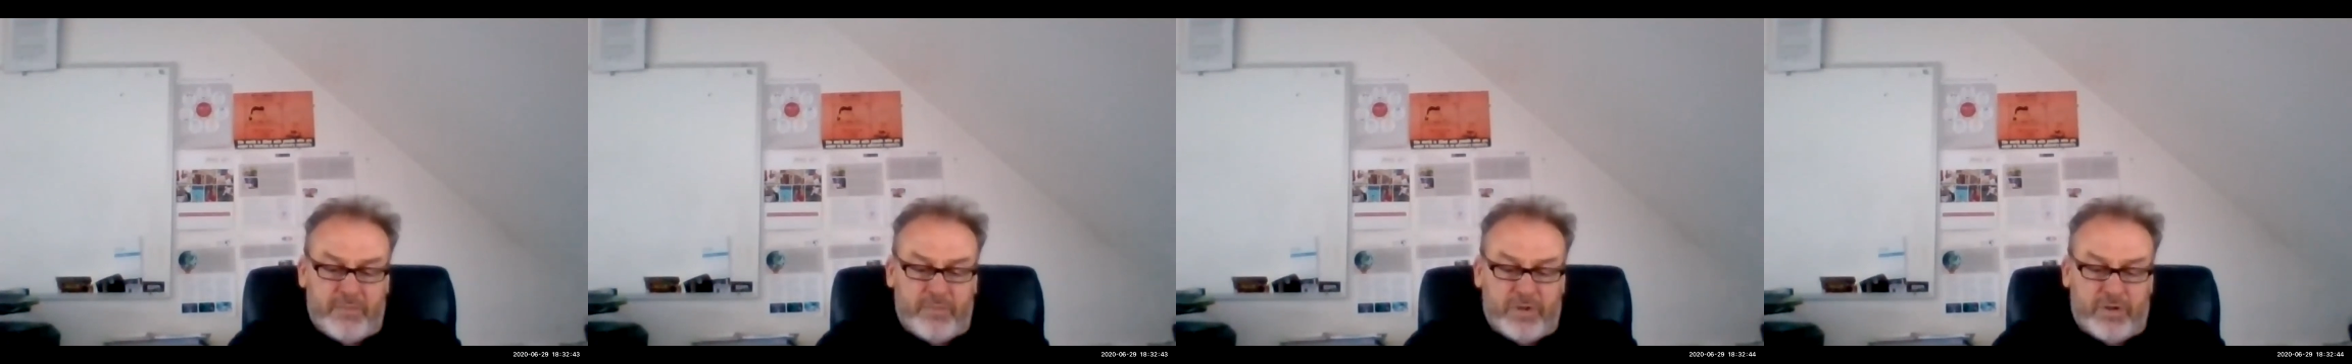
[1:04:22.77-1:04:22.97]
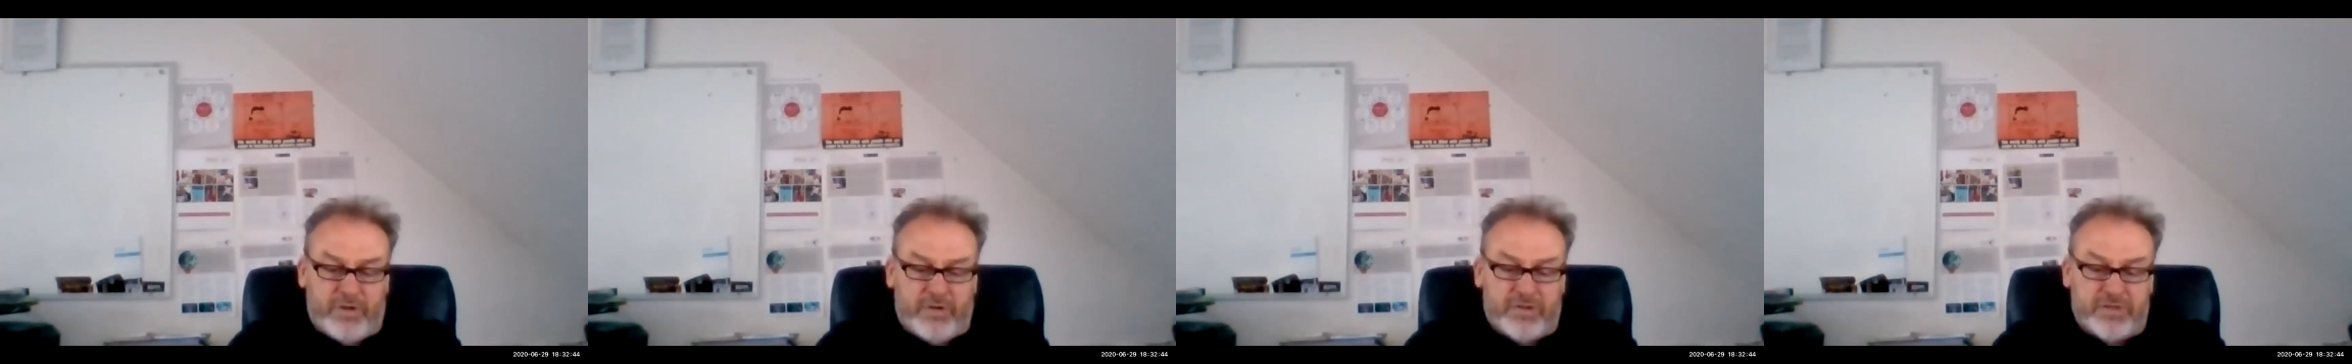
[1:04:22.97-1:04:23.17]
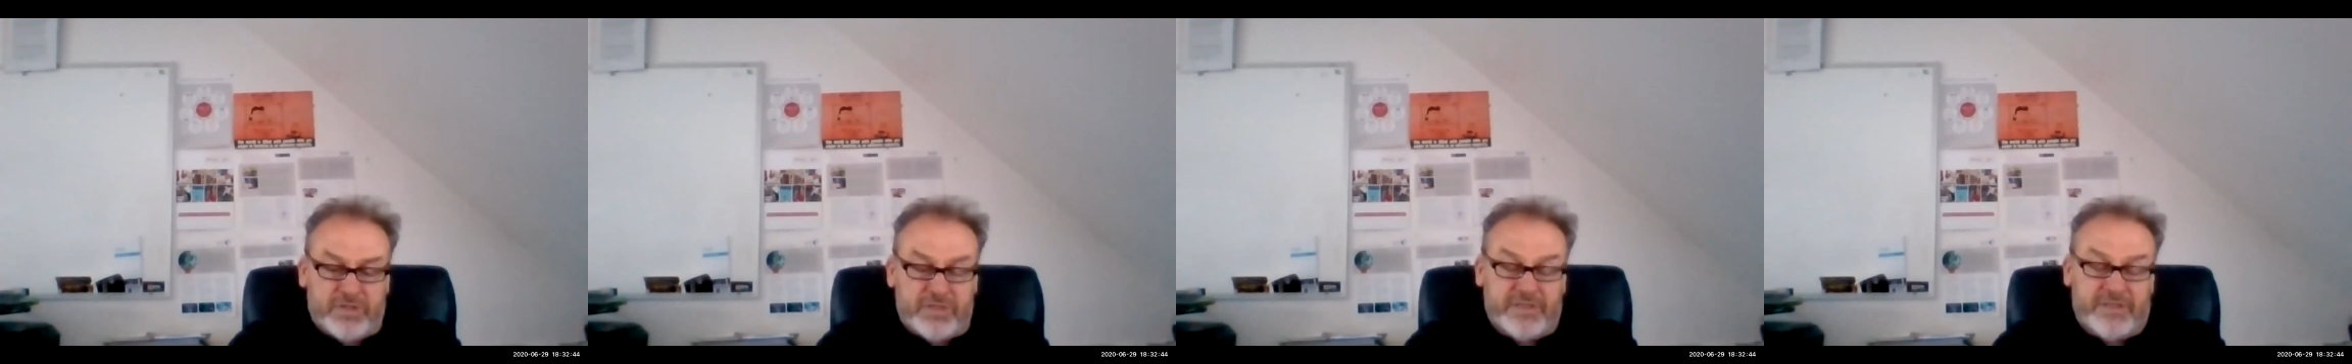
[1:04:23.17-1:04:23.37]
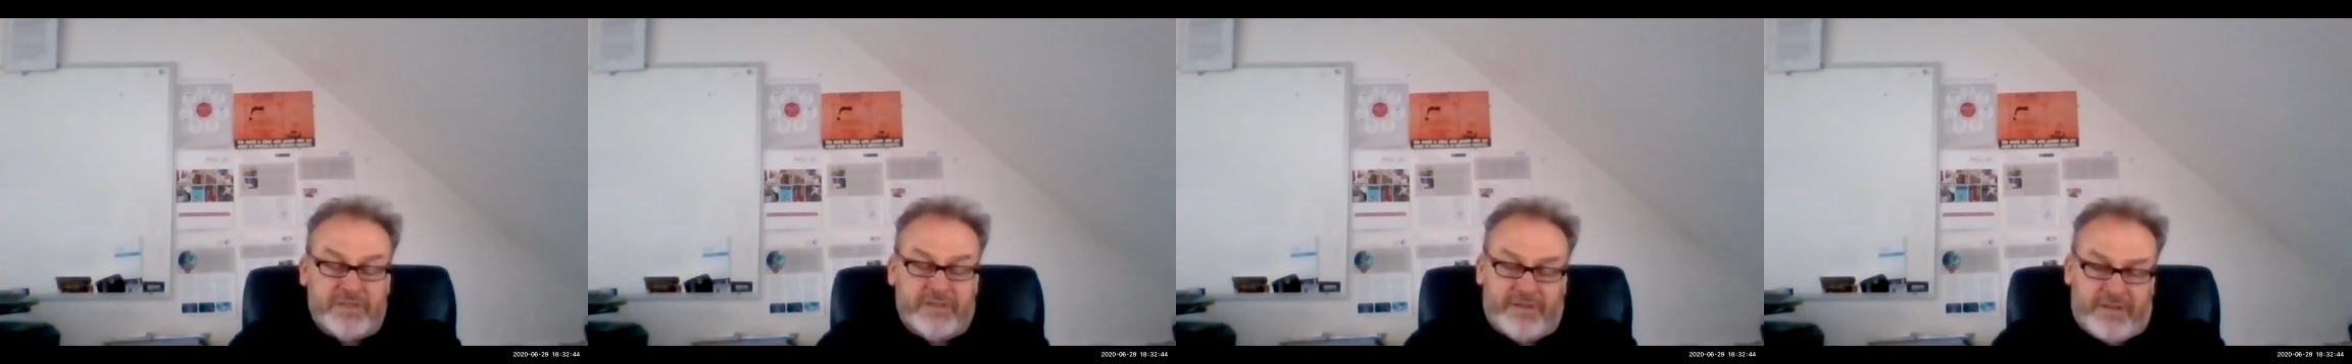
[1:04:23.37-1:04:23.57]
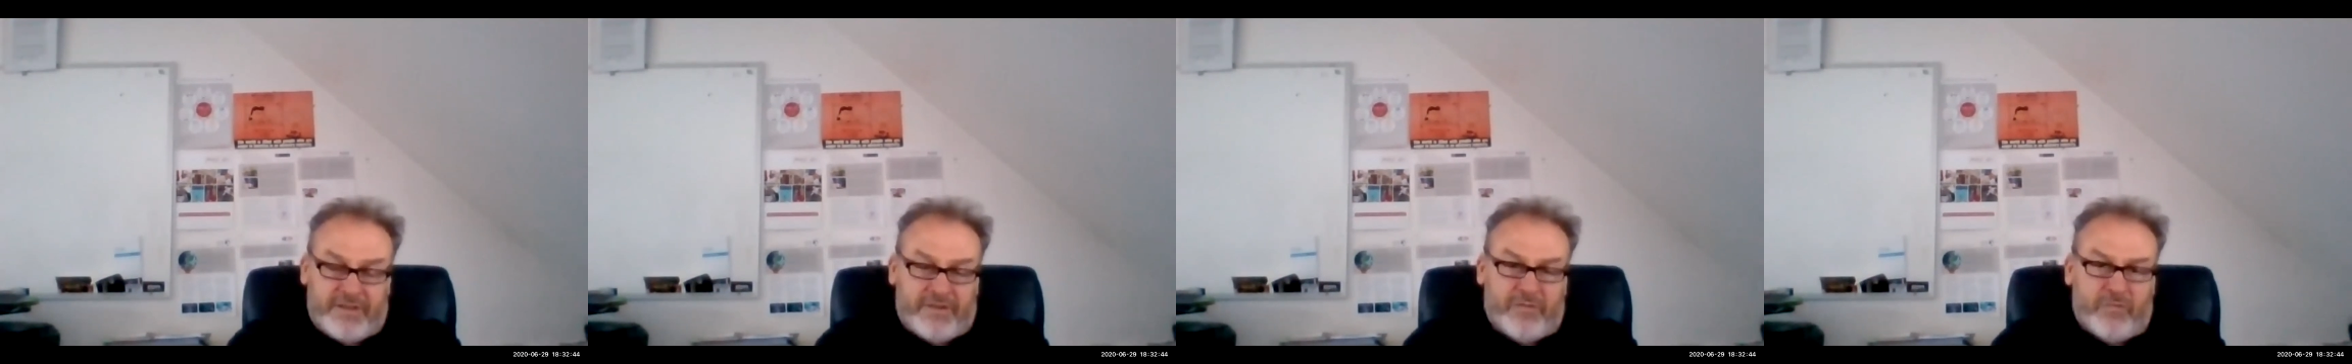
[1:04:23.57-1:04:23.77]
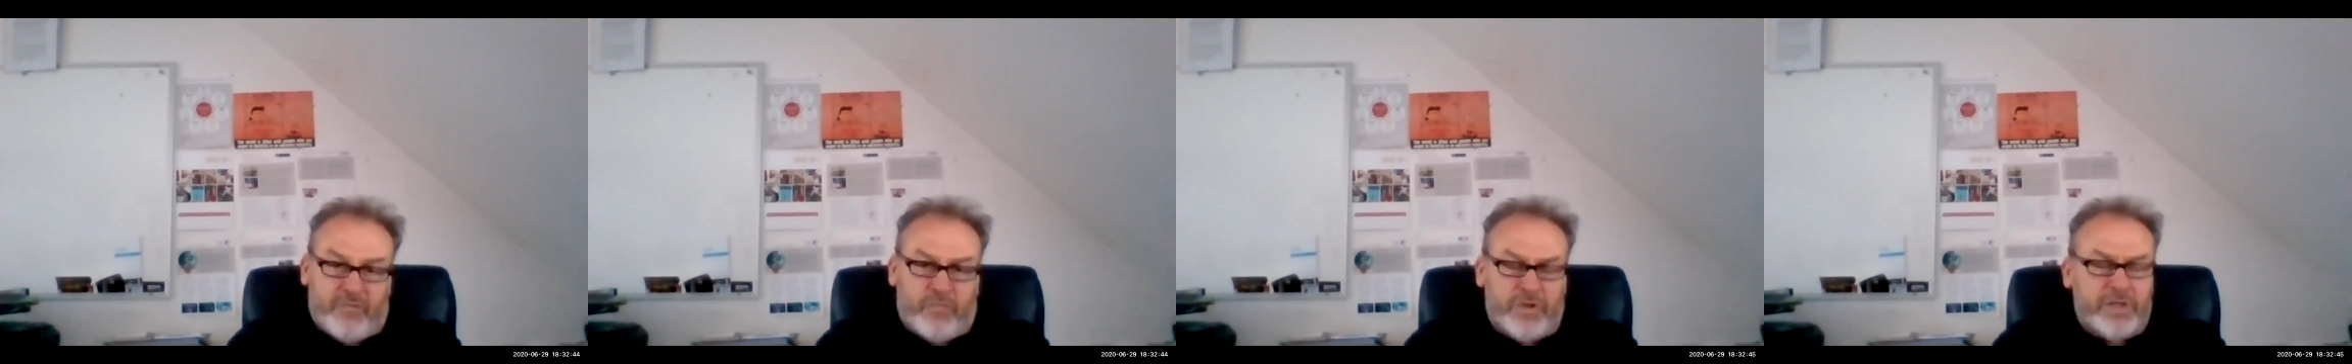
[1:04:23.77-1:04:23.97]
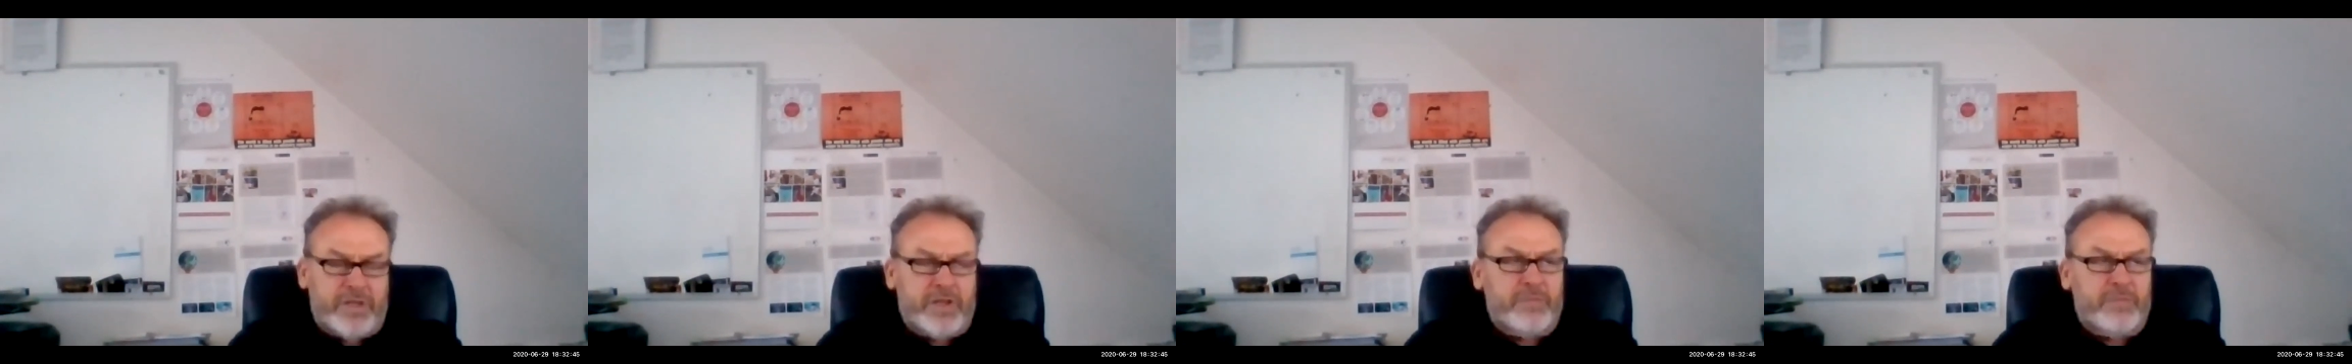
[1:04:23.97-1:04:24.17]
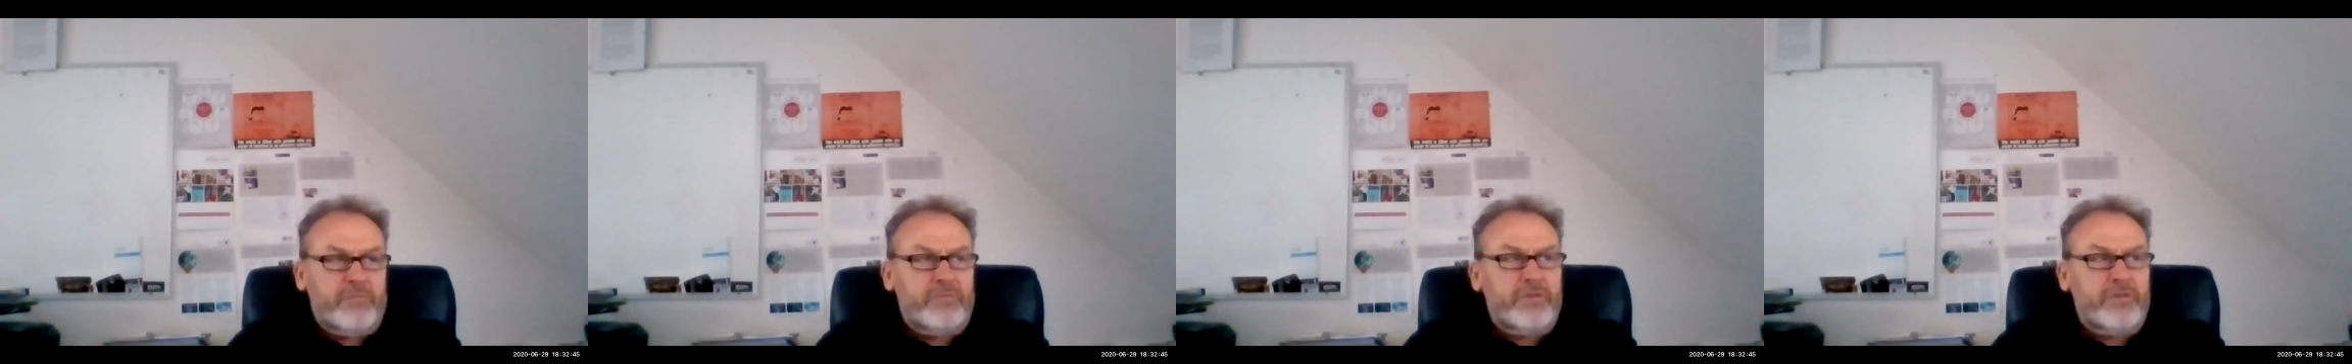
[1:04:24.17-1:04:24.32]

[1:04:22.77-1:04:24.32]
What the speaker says: because we didn't